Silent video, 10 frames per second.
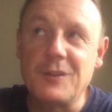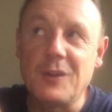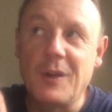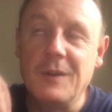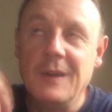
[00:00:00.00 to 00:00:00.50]

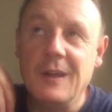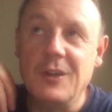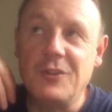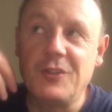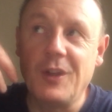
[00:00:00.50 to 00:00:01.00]
So
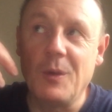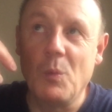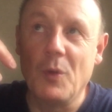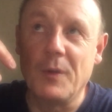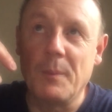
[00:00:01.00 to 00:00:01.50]
she
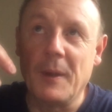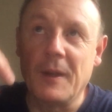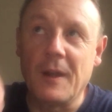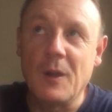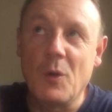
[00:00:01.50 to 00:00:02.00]
would have
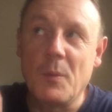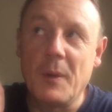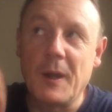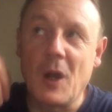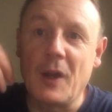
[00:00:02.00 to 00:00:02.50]
been a little
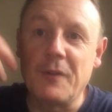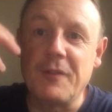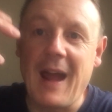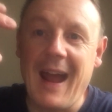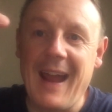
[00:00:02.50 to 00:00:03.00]
bit kind
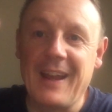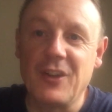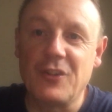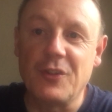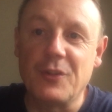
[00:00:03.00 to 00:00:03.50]
of
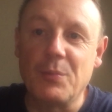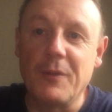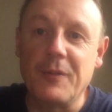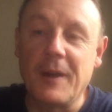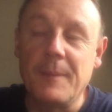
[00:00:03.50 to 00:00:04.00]
anxious
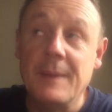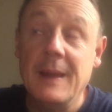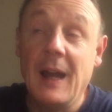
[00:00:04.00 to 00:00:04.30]
with it,